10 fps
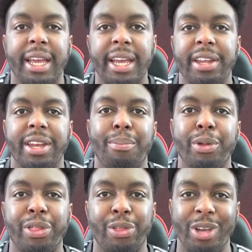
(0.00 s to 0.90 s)
In at number
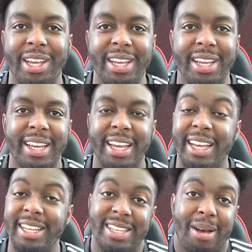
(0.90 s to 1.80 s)
3
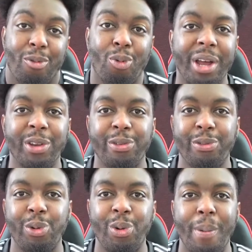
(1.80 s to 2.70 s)
is that
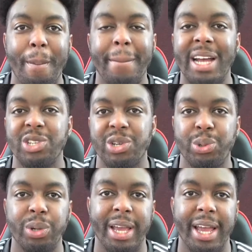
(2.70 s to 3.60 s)
wonderful,
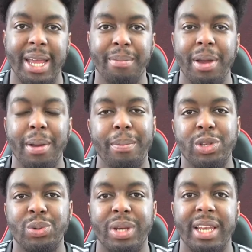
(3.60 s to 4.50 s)
magical game
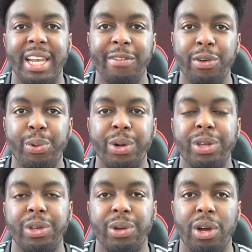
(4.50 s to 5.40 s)
between Liverpool and
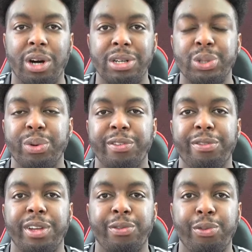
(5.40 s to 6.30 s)
Newcastle, which
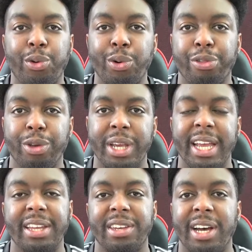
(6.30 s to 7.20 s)
finished 4-3
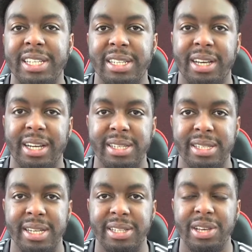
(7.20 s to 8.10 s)
in
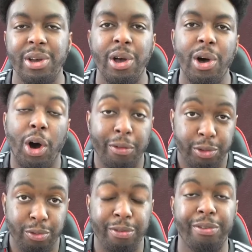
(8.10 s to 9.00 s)
1996.
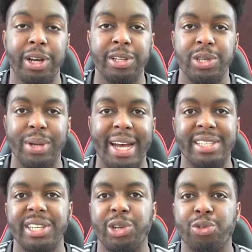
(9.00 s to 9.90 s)
Often referred to as
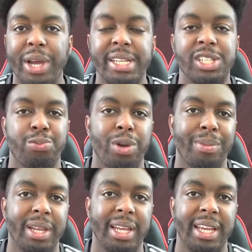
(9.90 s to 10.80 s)
the greatest
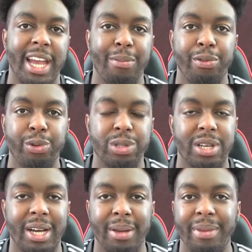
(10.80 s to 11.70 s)
Premier League game of all
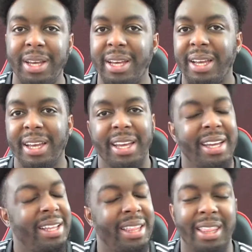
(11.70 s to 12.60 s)
time,
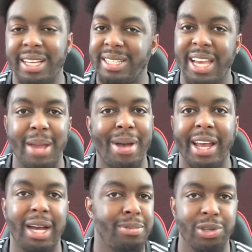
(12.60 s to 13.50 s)
this game
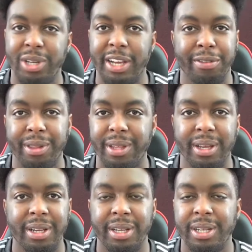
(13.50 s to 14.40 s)
had absolutely everything.